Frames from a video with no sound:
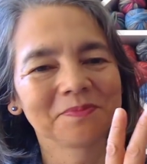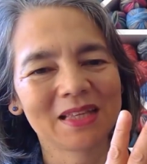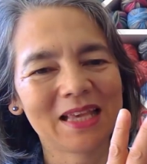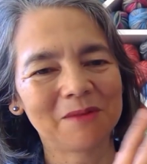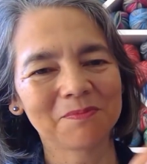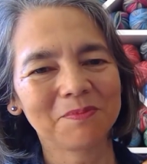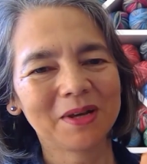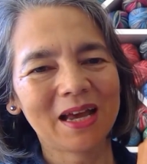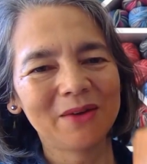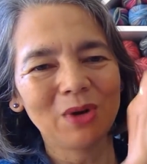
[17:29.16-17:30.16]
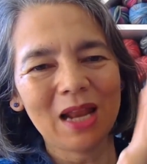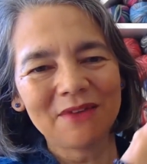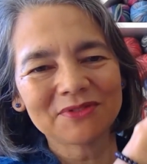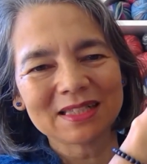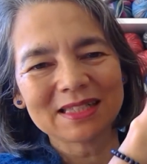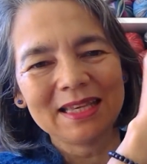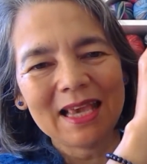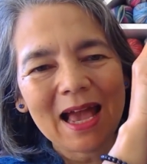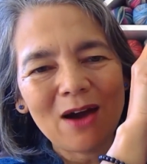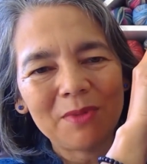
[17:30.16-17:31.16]
yeah, but I will have to see
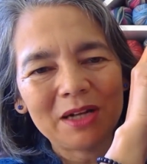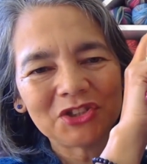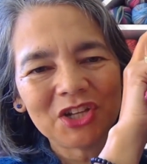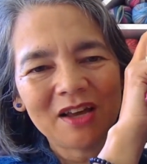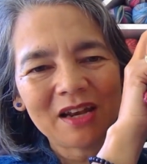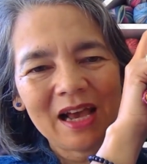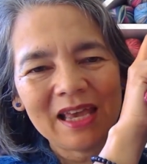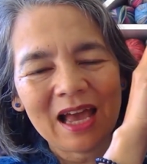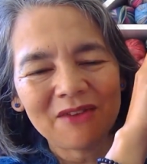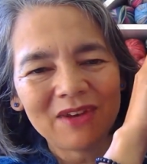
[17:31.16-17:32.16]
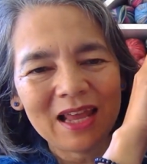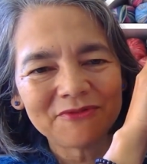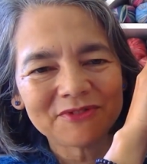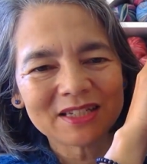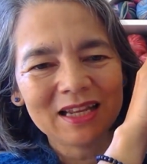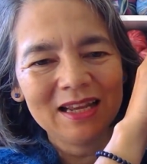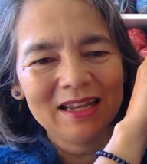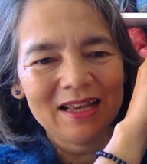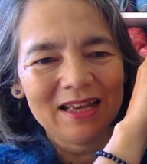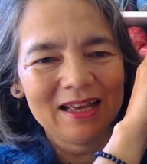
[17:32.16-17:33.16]
how much yarn I have left
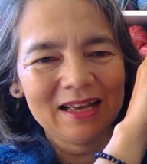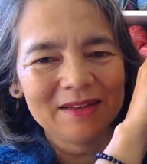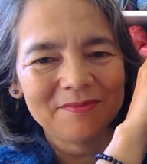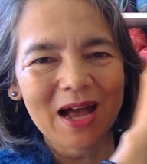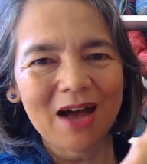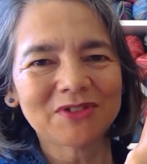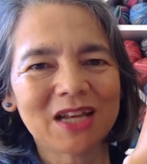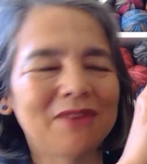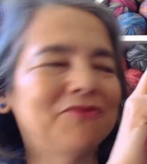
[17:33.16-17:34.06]
after I